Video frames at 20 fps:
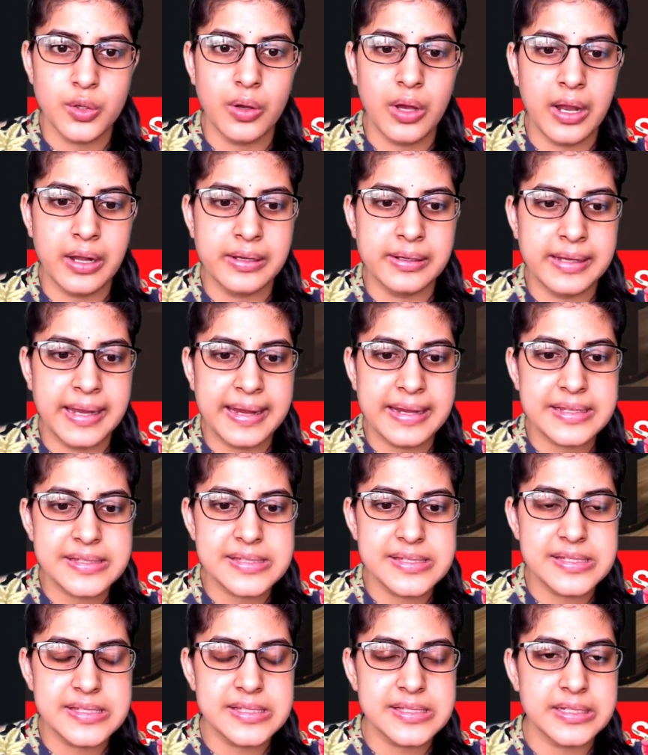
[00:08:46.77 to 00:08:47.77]
our
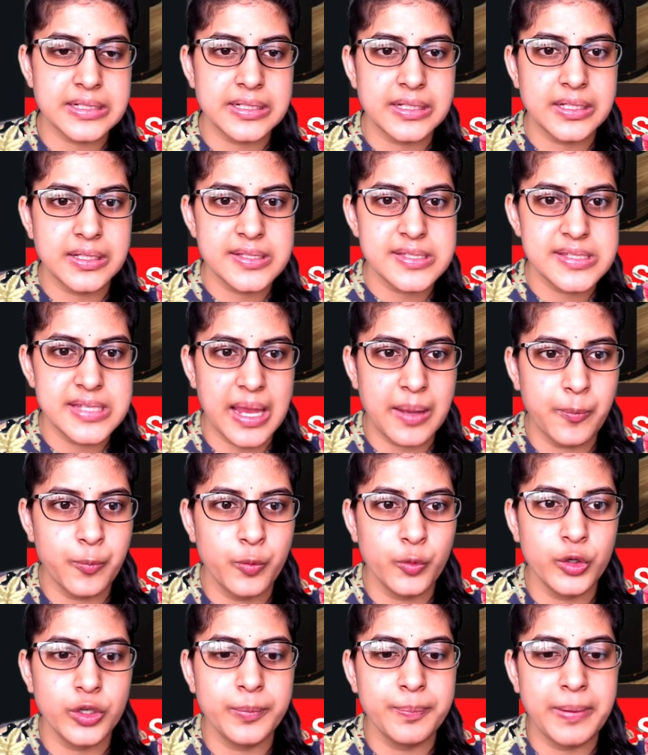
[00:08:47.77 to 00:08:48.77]
next step
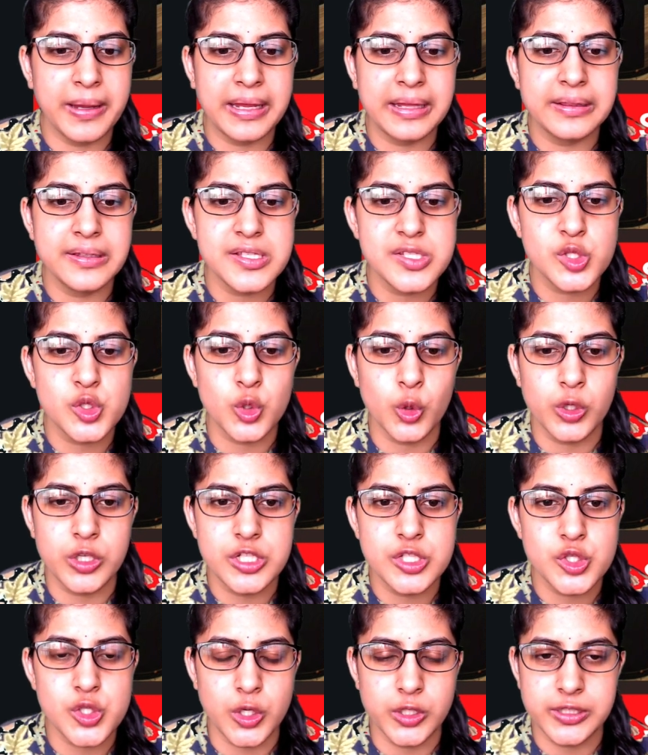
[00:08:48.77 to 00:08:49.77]
would be the
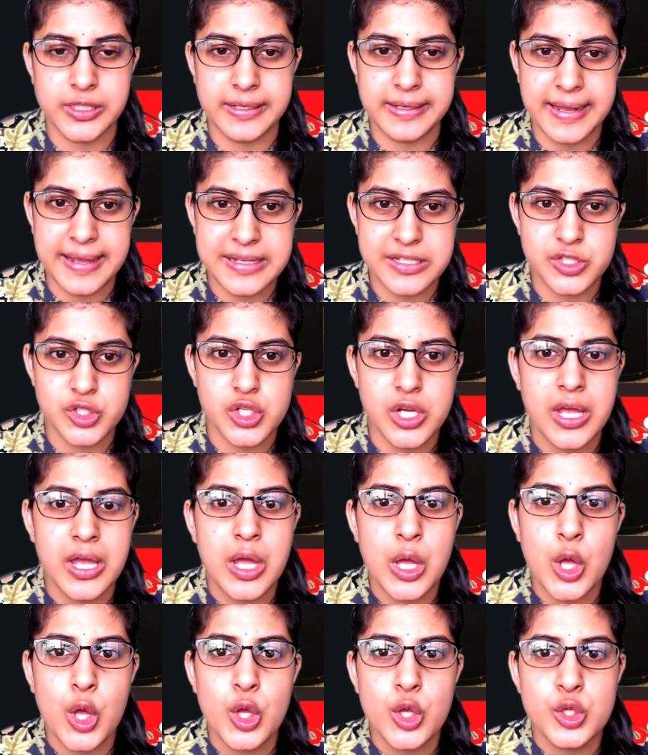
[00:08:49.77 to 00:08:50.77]
storage or the ledge
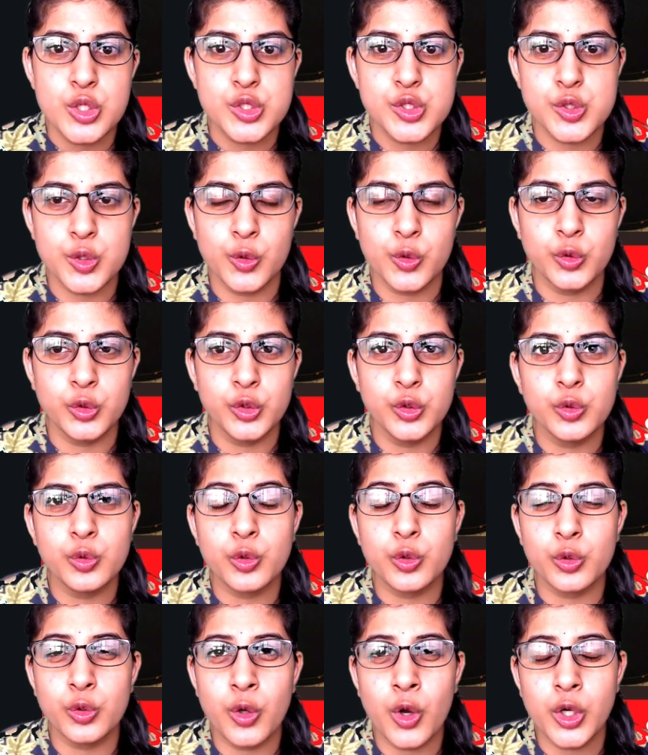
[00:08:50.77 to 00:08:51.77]
so you
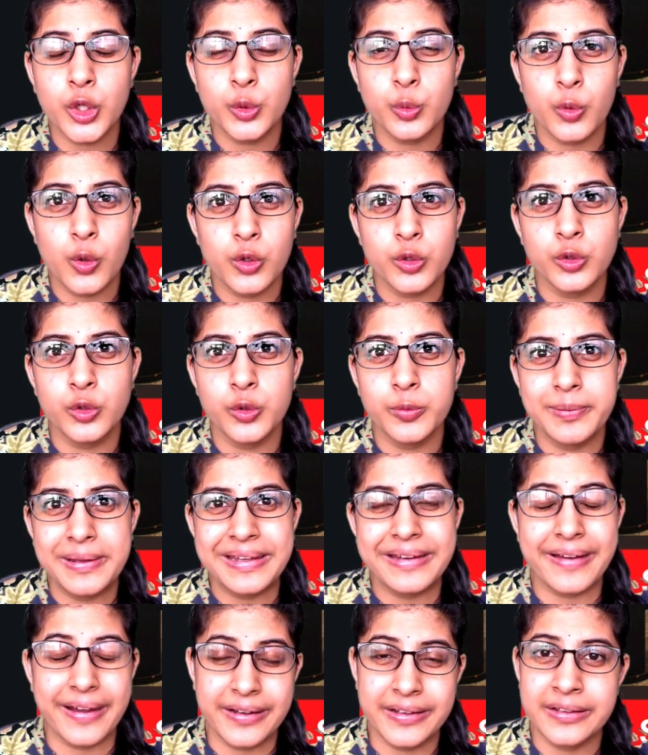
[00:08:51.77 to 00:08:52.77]
do not want to
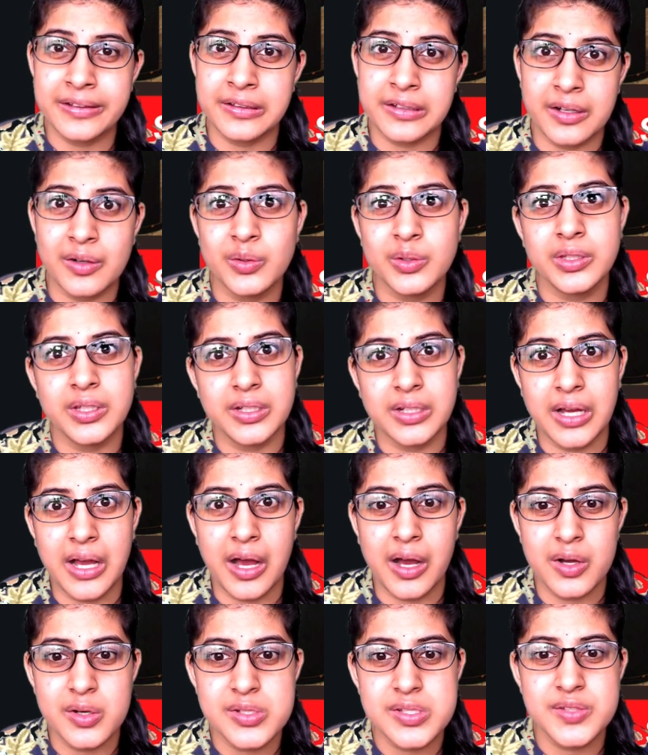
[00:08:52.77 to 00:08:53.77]
be running around the
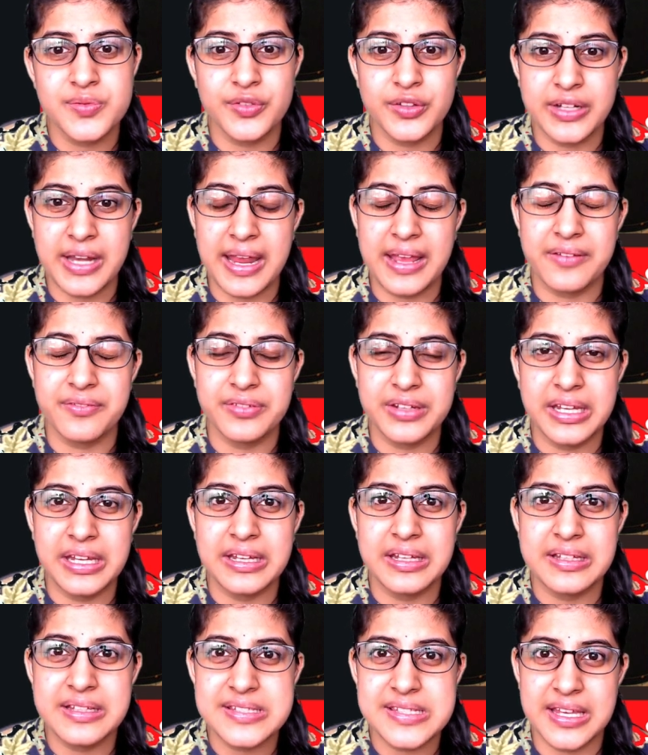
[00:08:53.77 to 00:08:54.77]
house for
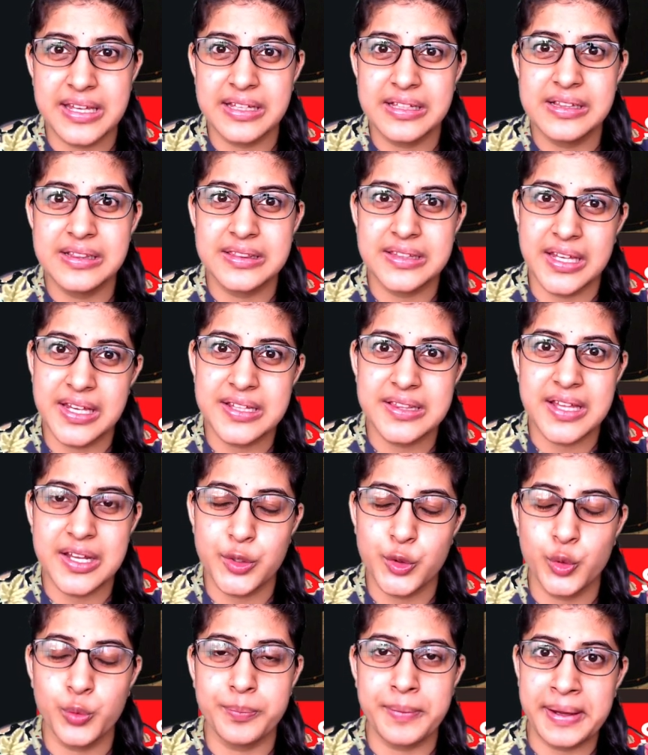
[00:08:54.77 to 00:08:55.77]
every single thing that
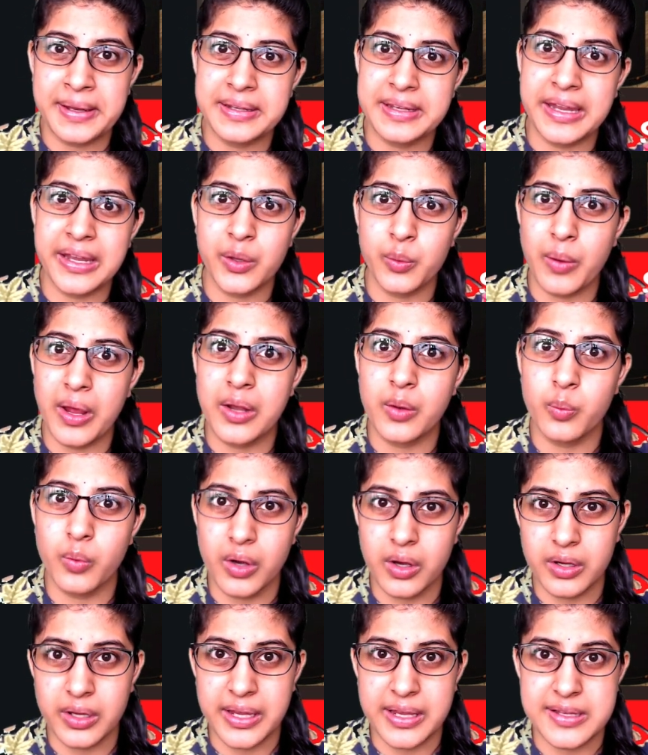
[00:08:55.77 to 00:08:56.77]
you may need while
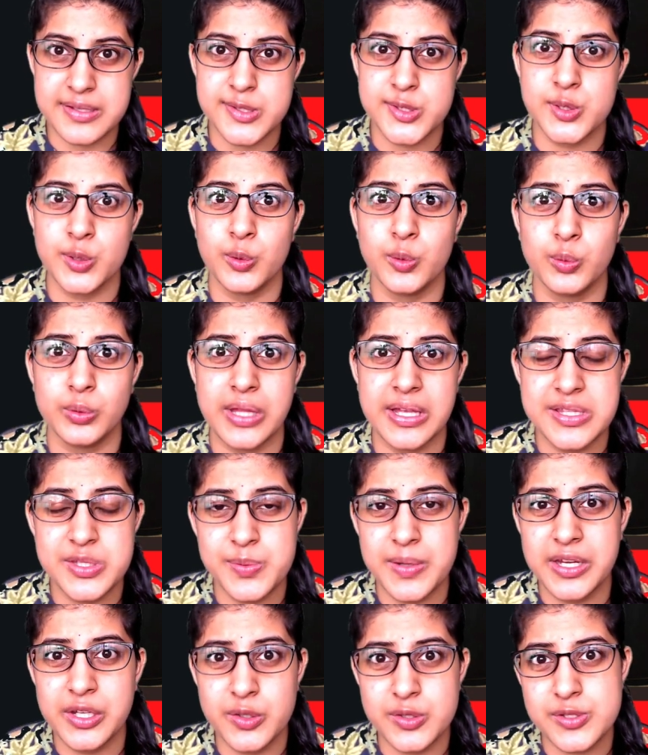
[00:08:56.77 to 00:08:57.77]
working. So that's
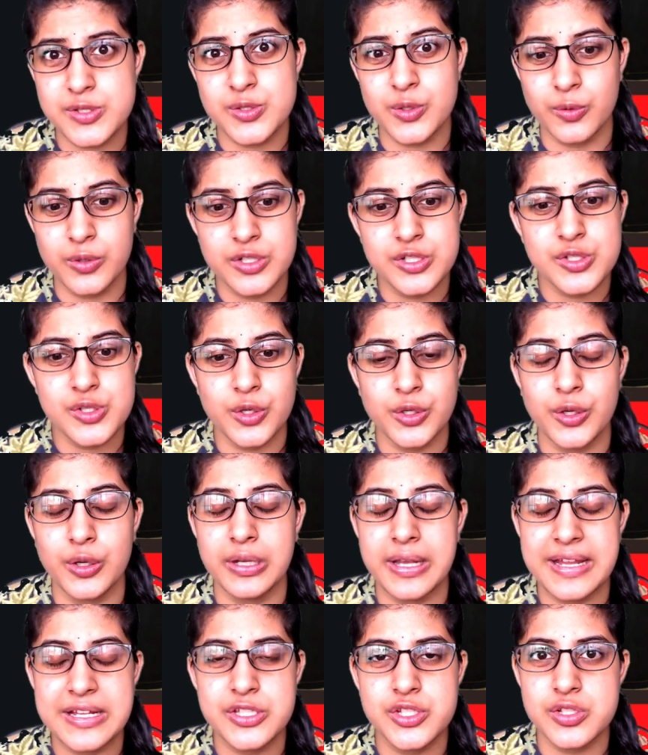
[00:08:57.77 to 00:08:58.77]
why your storage or your
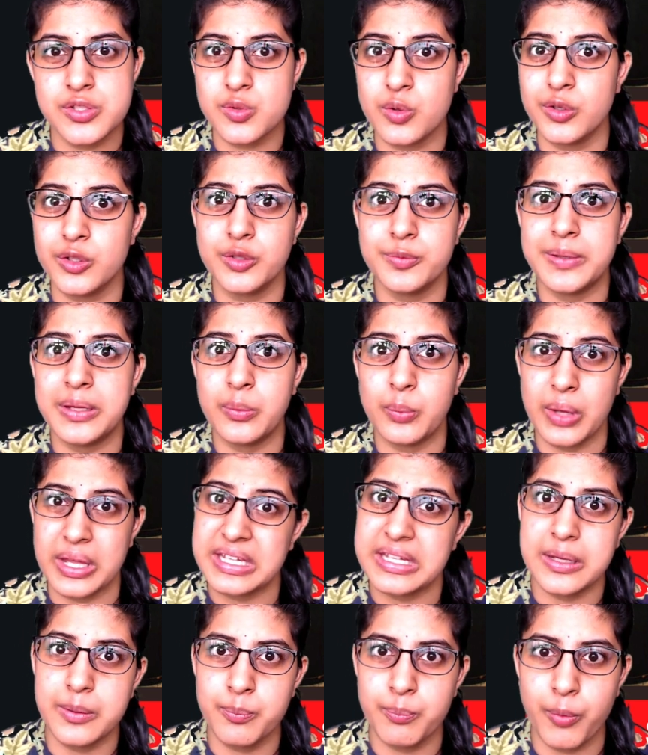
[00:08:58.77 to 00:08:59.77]
ledge is going to be
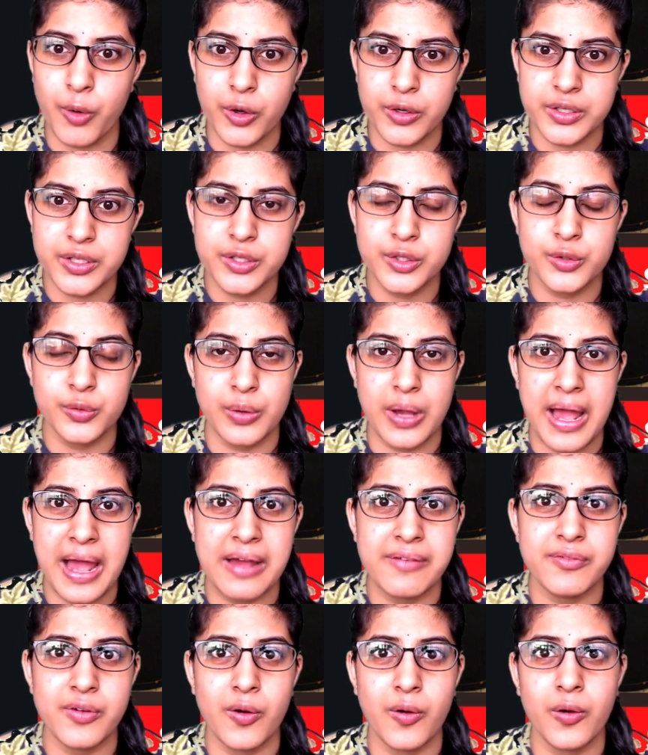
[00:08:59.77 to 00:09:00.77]
very important to
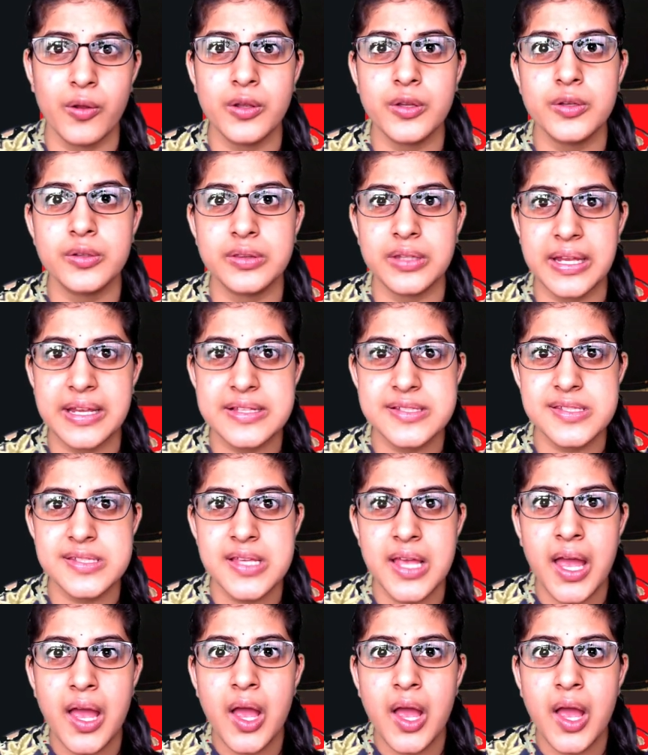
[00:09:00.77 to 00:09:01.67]
have all your things